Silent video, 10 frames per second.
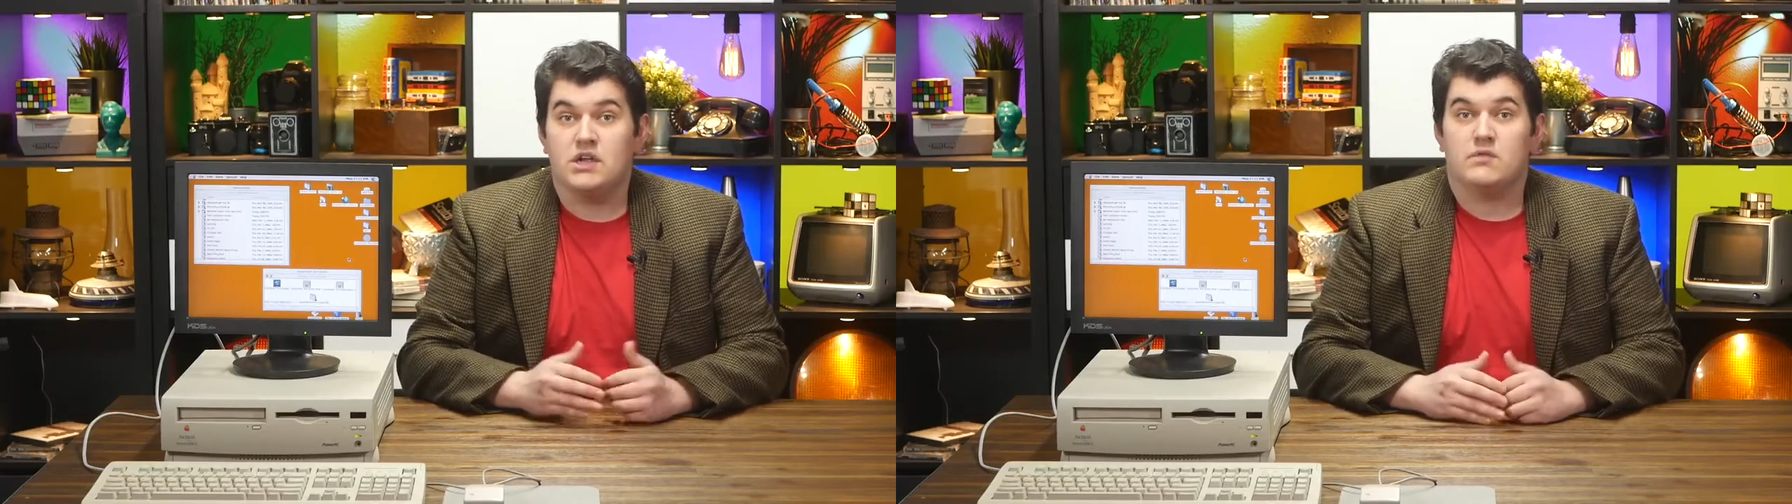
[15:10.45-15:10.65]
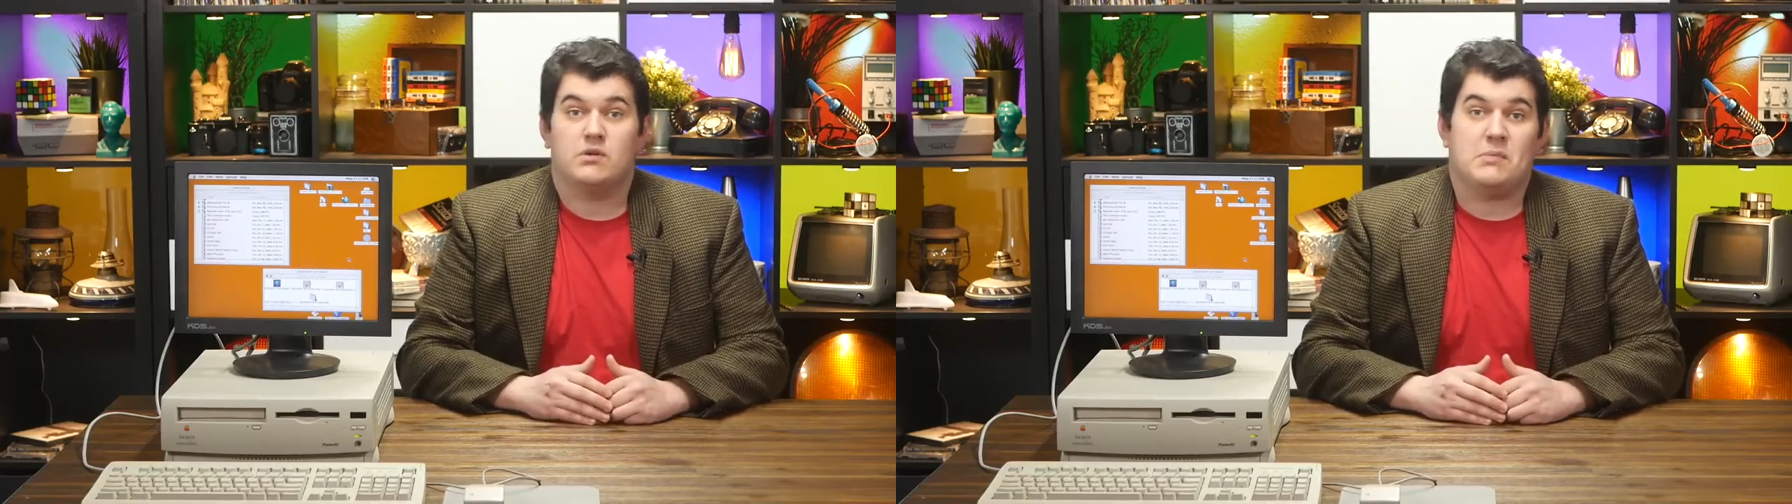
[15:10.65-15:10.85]

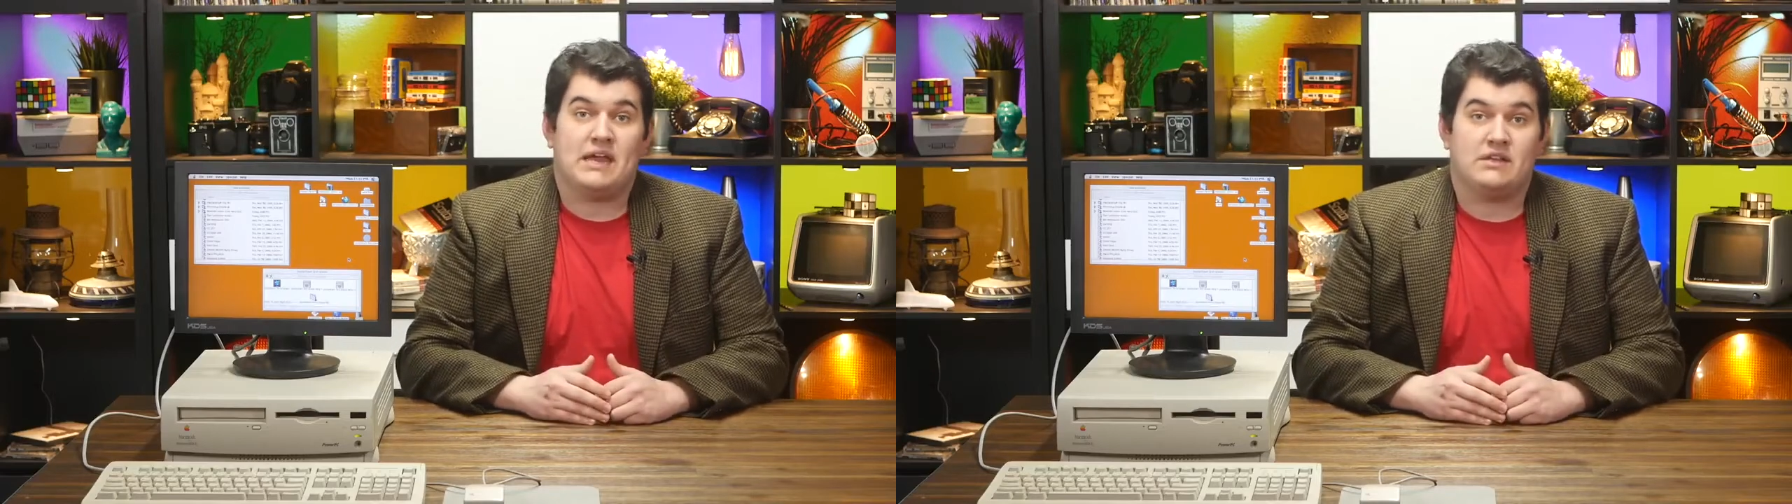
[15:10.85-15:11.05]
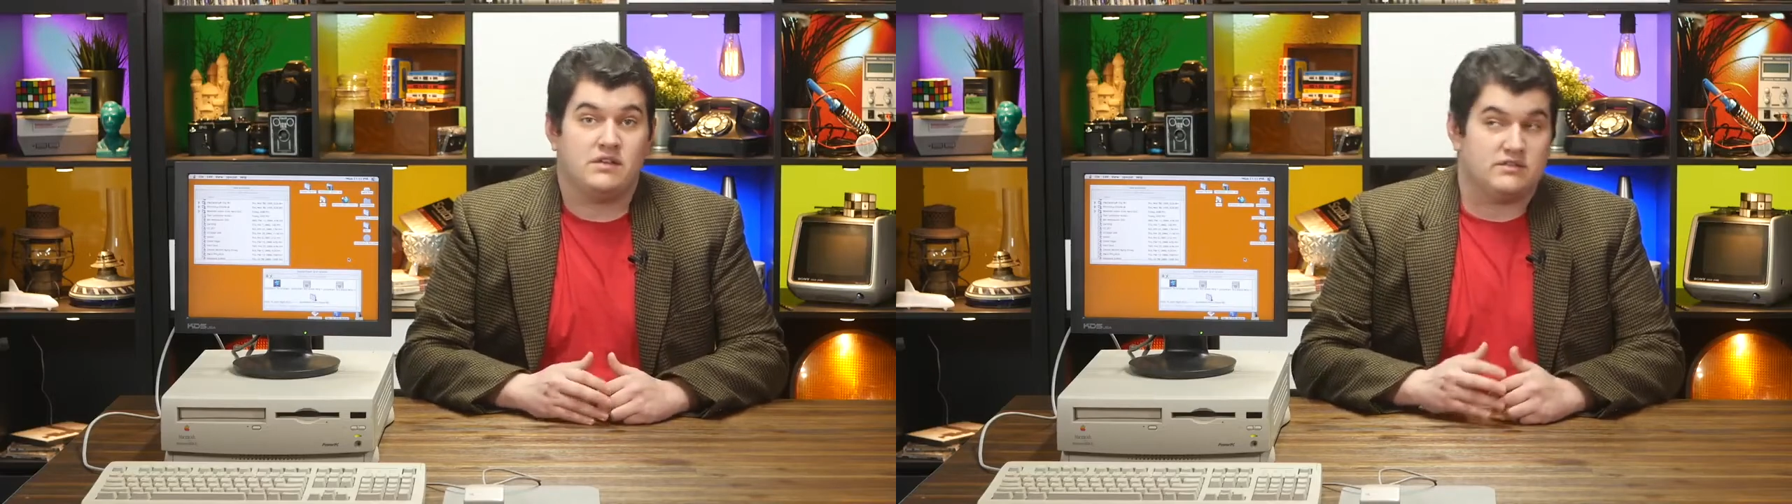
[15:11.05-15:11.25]

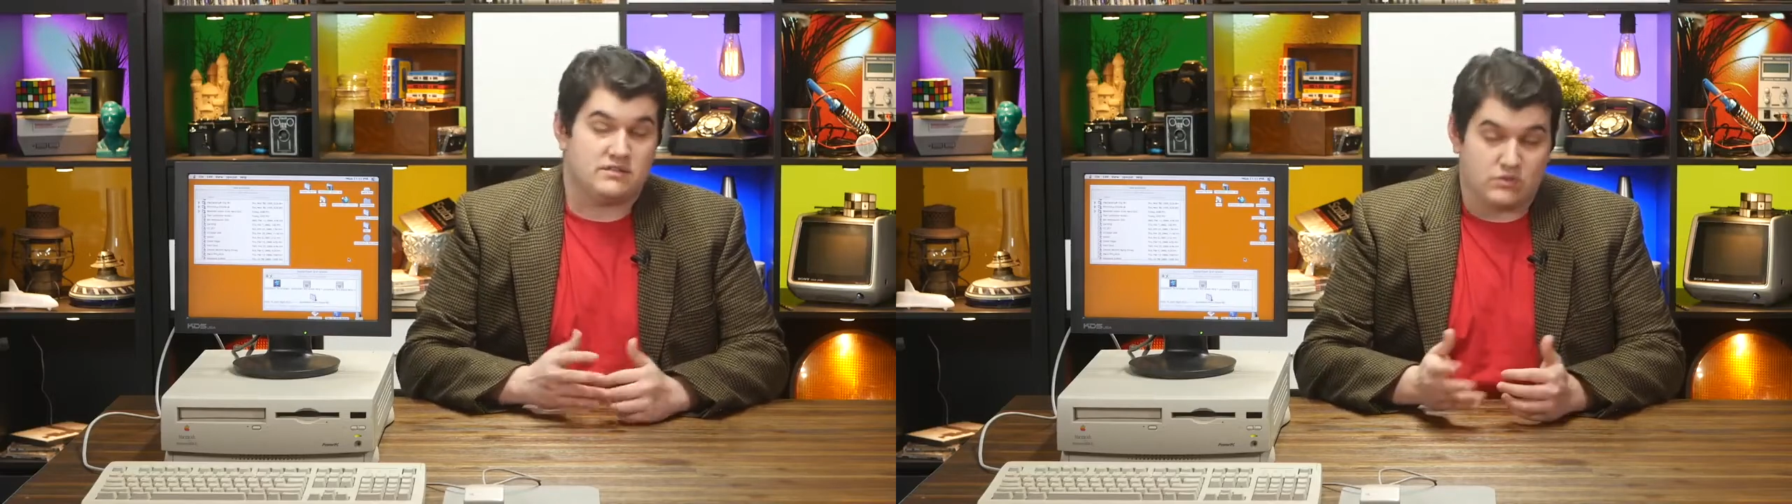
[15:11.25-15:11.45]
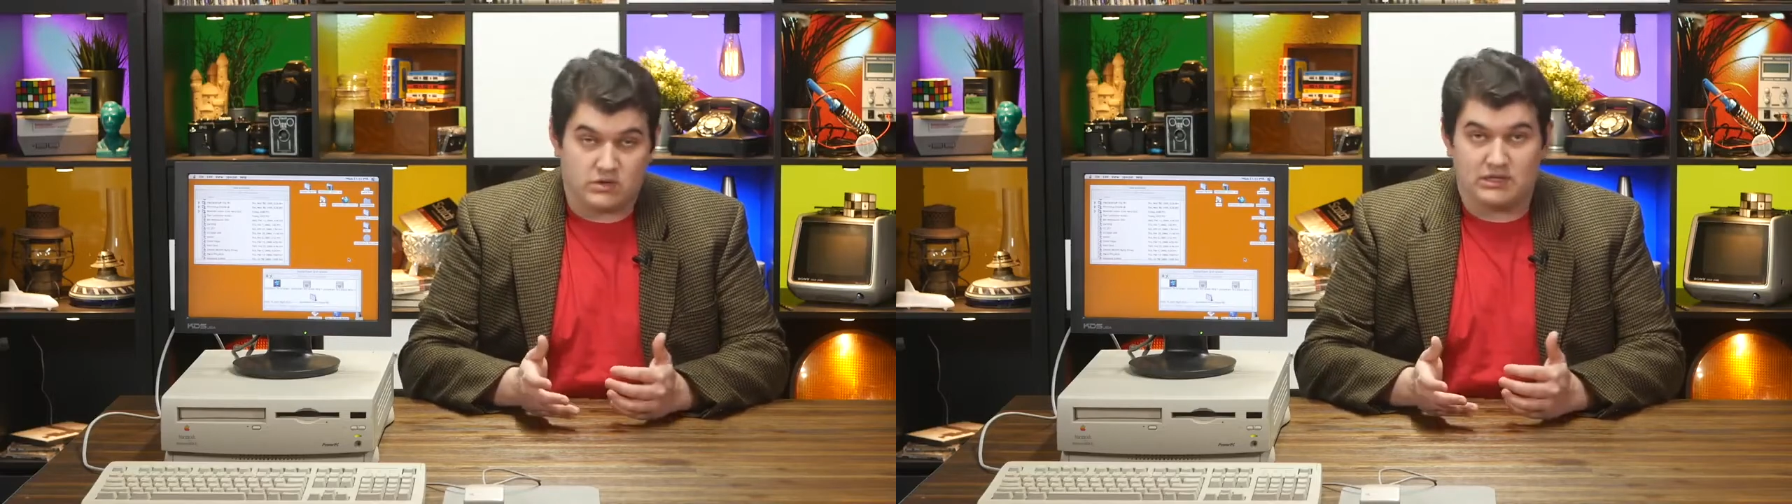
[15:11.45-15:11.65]
remain
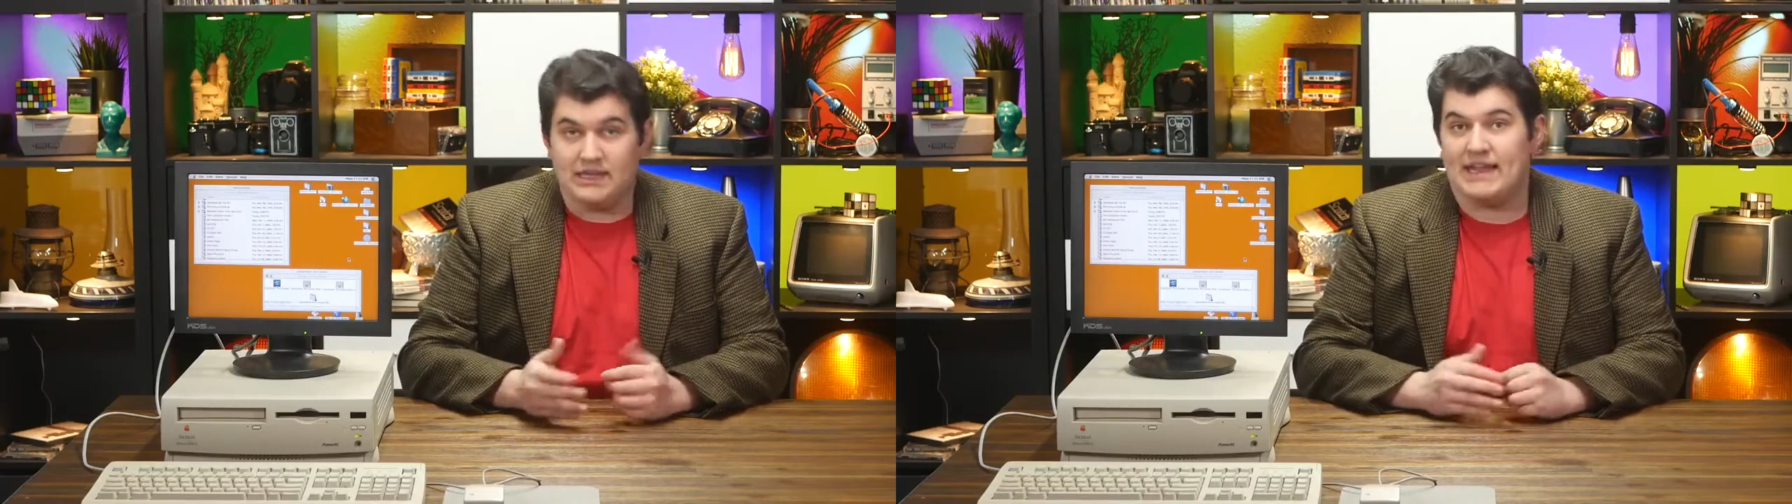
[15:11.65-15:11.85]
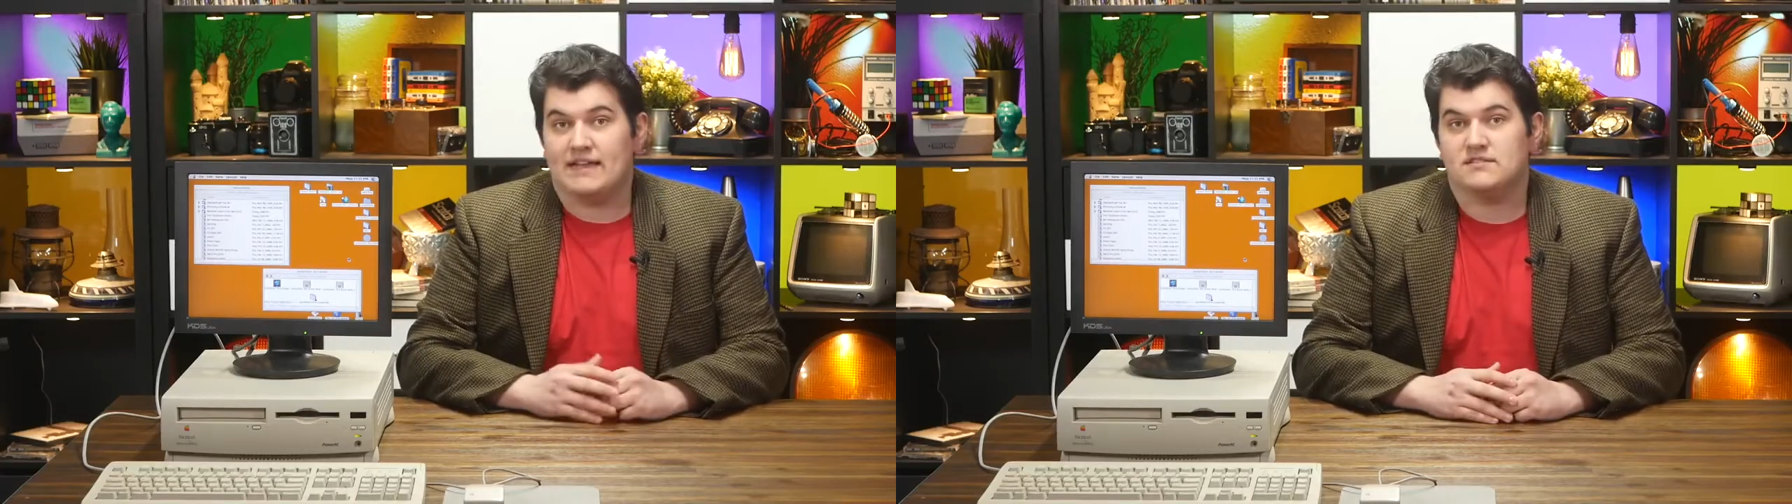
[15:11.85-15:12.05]
sorta
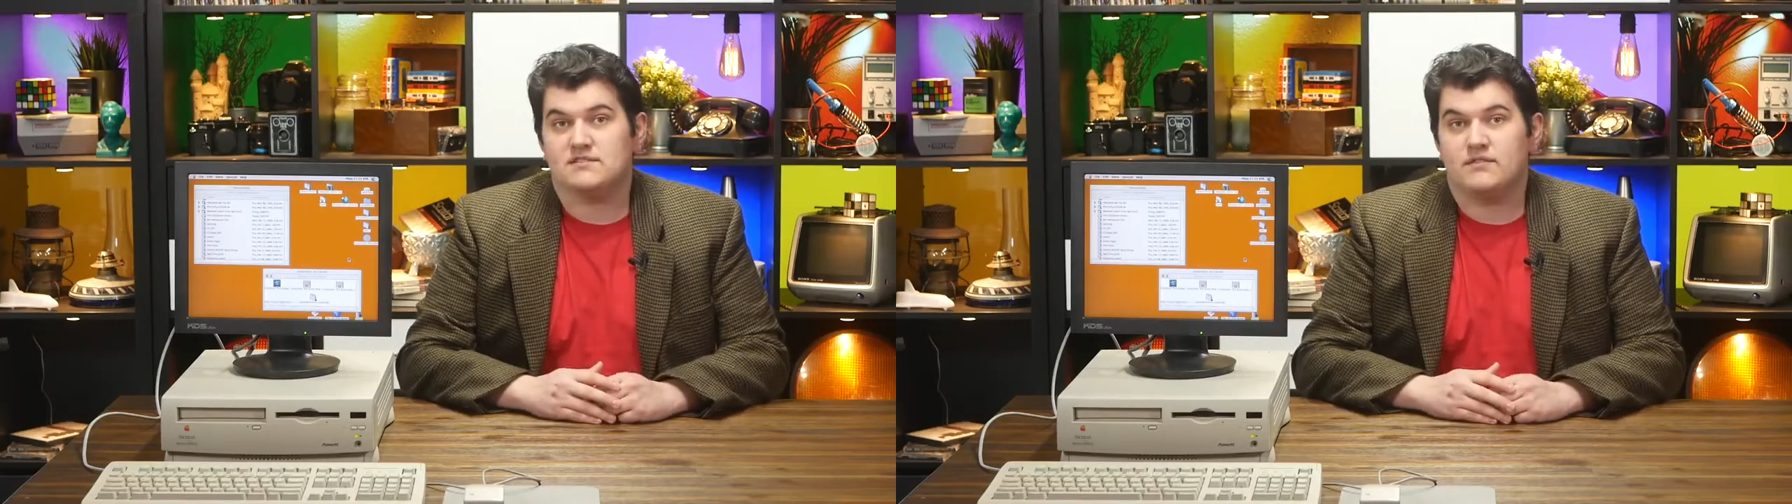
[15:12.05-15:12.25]
lands.